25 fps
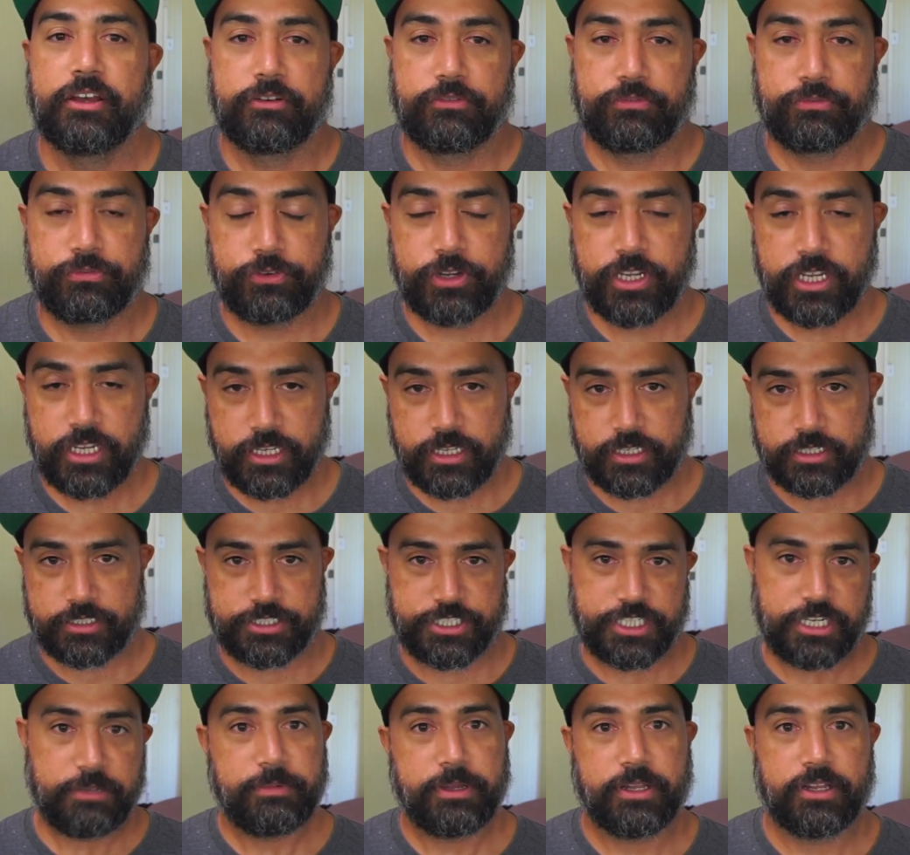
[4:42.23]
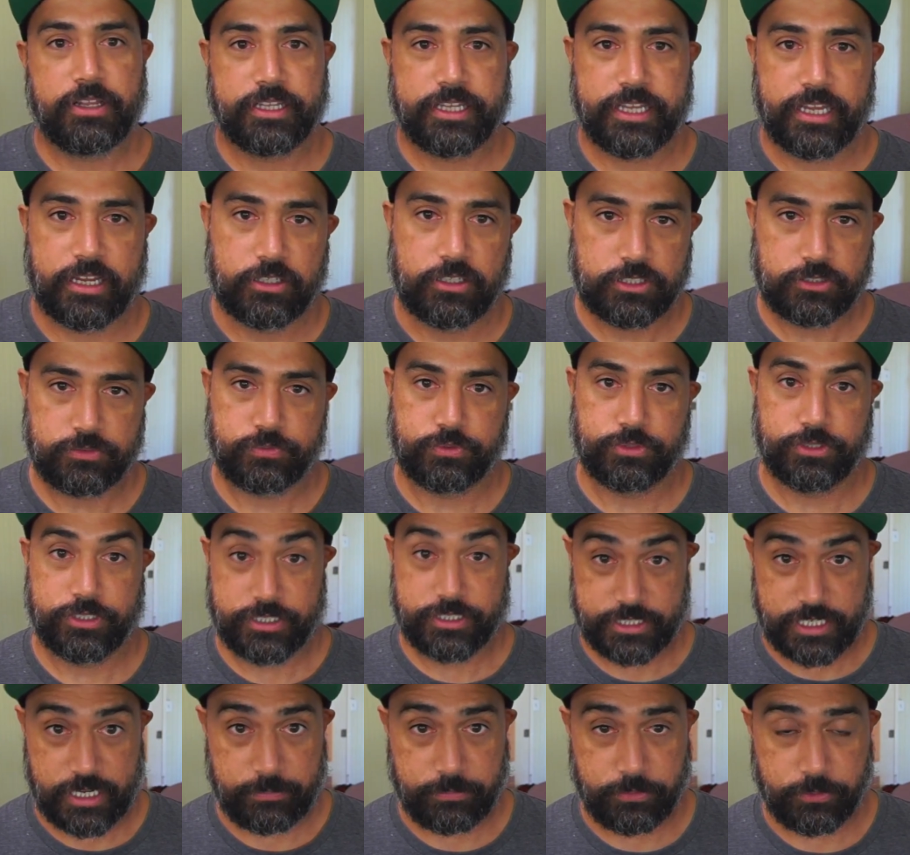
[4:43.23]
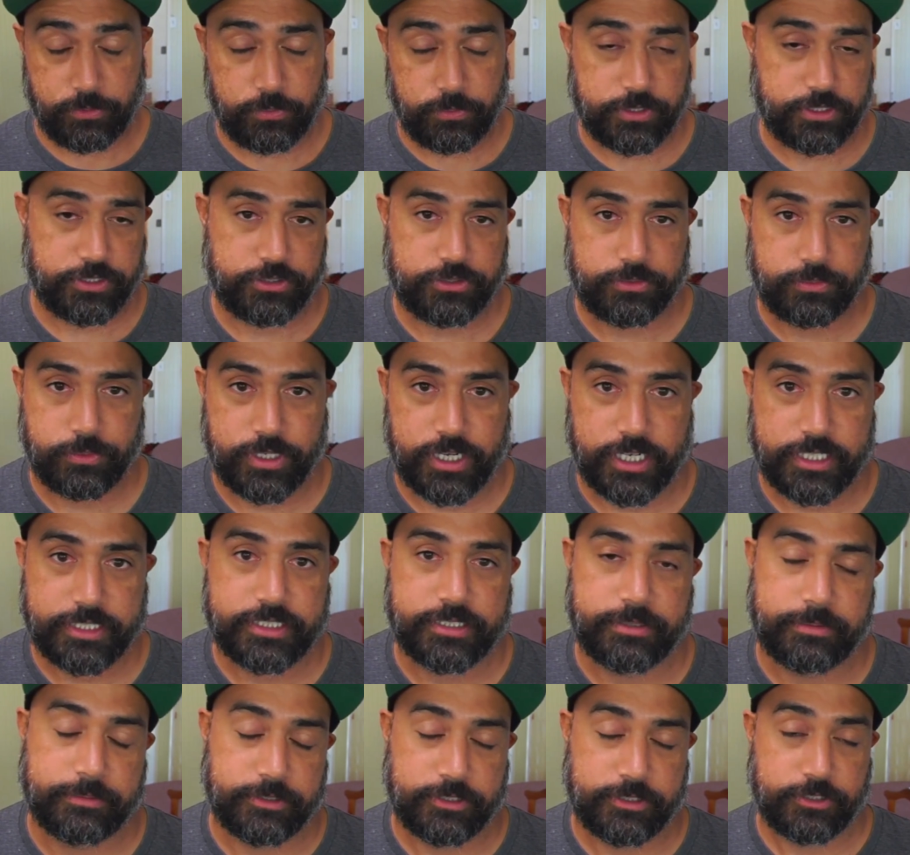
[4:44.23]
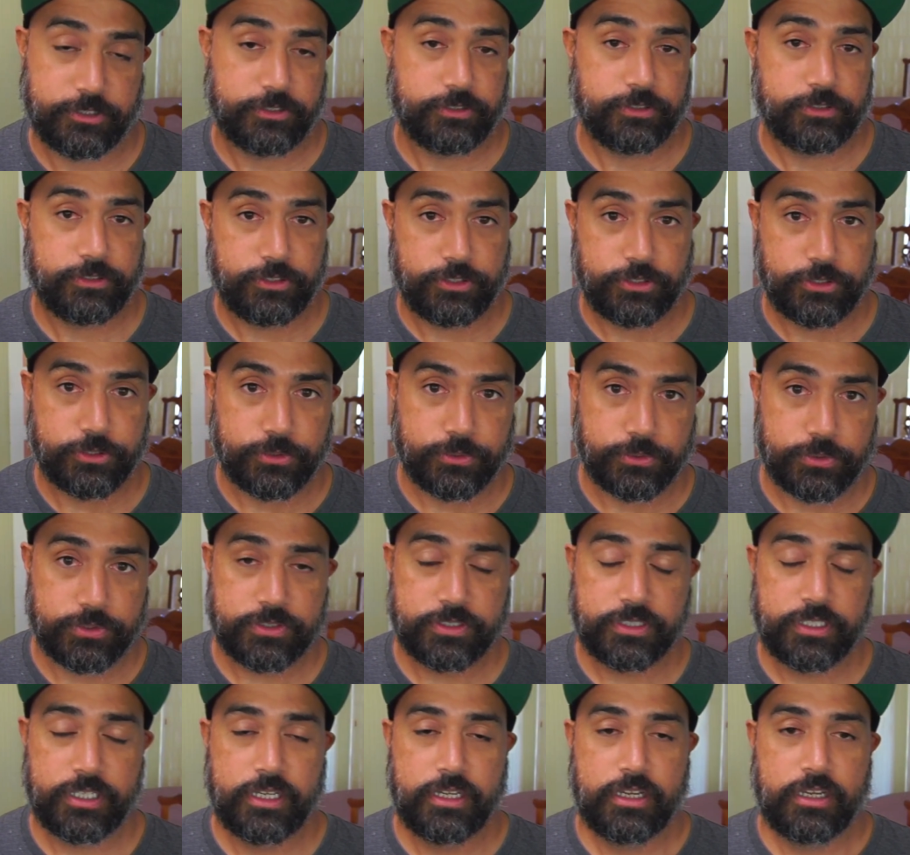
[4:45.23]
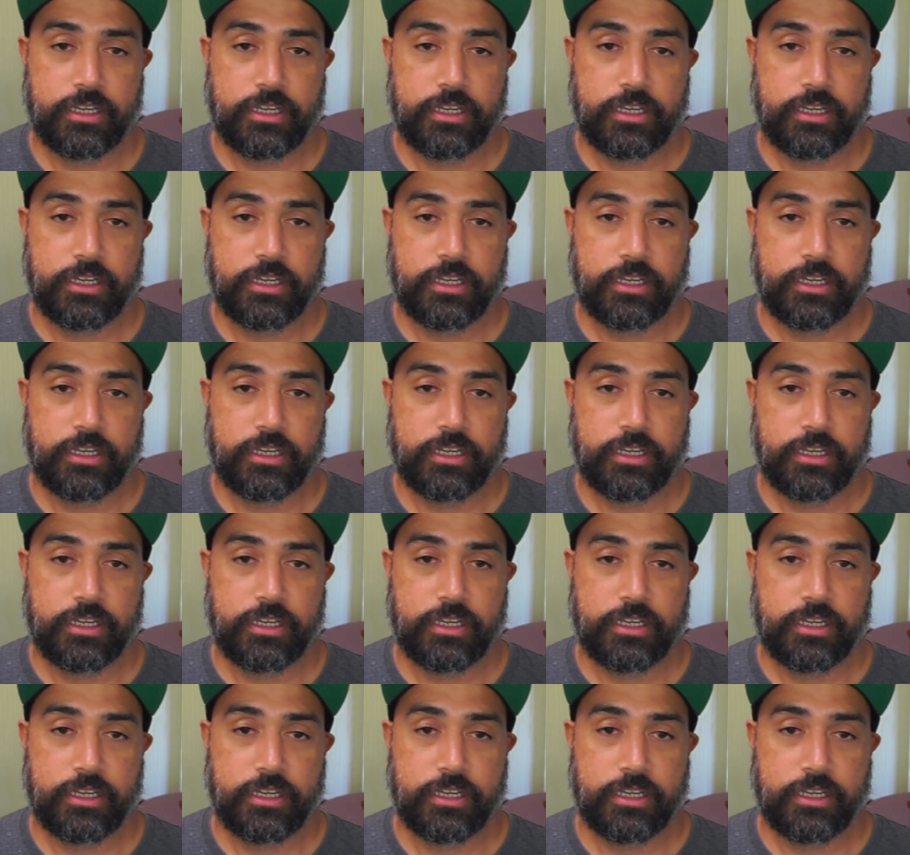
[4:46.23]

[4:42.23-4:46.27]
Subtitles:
Free Gmail accounts, for example, which is what I tend to use,